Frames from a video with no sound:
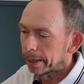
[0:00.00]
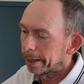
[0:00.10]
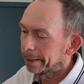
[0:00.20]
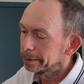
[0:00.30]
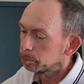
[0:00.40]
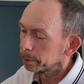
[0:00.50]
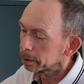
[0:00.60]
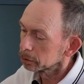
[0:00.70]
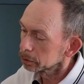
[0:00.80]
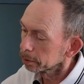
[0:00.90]
and
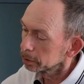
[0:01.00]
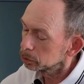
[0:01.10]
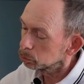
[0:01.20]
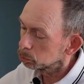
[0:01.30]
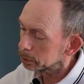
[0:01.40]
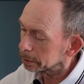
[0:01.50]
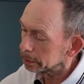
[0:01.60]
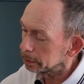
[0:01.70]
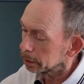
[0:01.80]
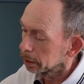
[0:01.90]
because I use
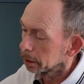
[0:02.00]
the